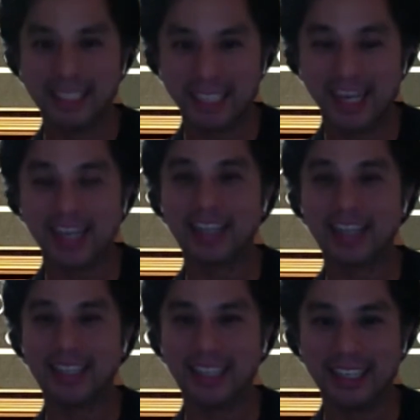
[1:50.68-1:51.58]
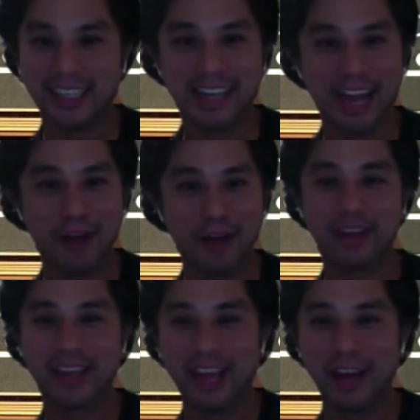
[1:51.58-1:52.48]
ah, uh, now I'm a
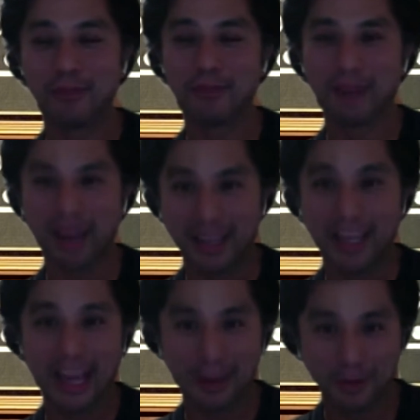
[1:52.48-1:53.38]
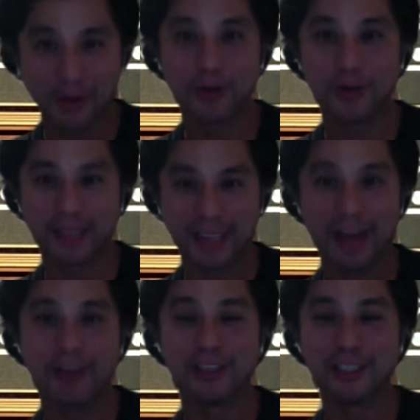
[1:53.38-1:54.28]
cam a cam girl,
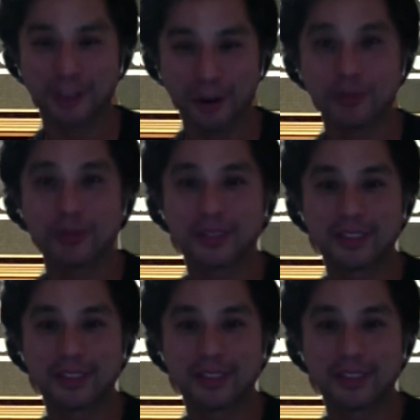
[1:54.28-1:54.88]
accounting jokes,